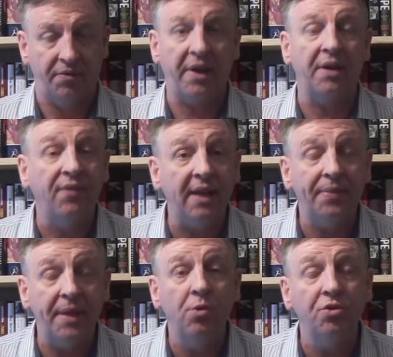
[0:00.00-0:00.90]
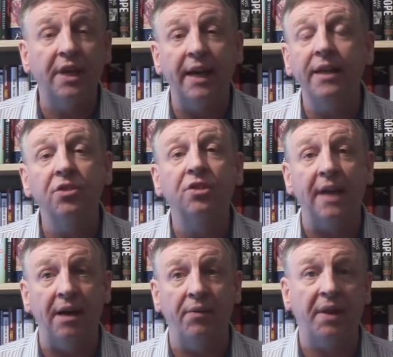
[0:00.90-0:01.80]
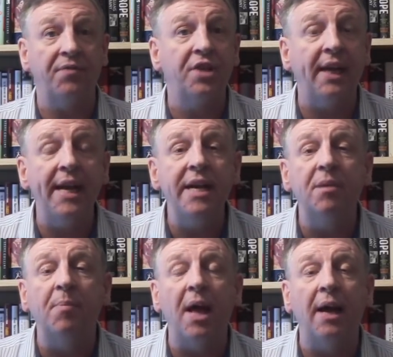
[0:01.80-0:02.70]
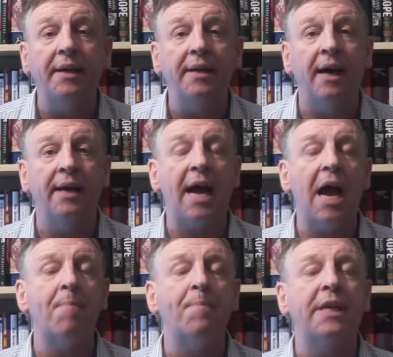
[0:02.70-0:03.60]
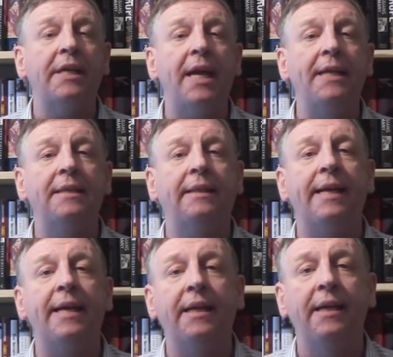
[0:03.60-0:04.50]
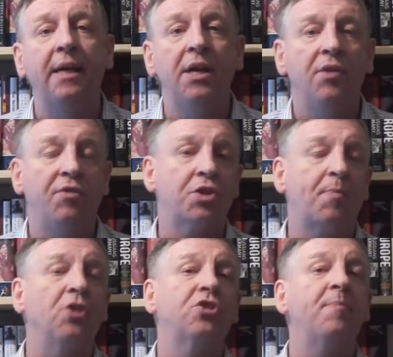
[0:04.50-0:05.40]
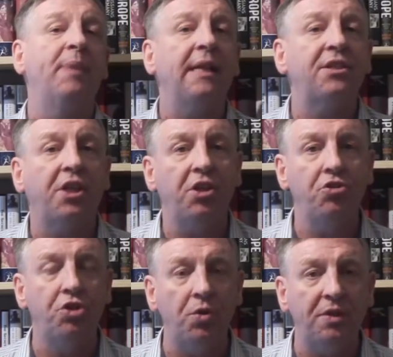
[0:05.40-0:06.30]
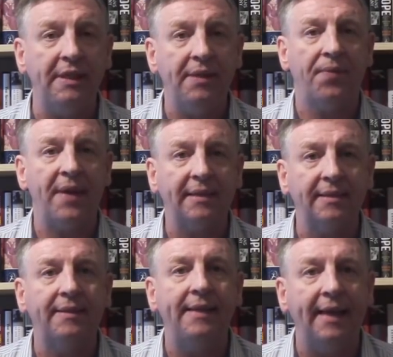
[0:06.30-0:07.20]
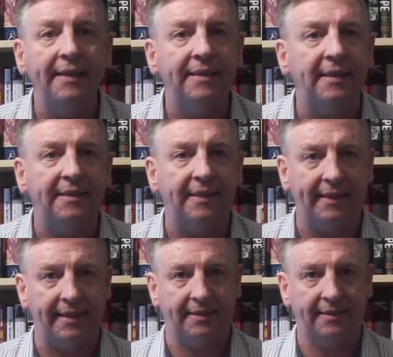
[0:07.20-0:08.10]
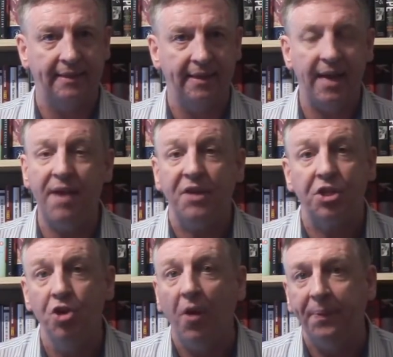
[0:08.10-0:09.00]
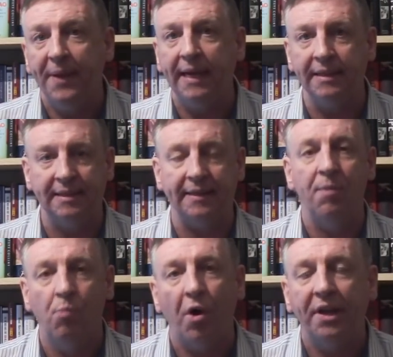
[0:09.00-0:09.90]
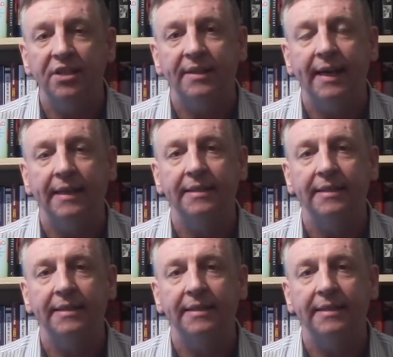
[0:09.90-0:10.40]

that have let those girls down, that have turned a blind eye, abrogated their responsibility and duty. That's the answer to this. If it's not the answer, then what is the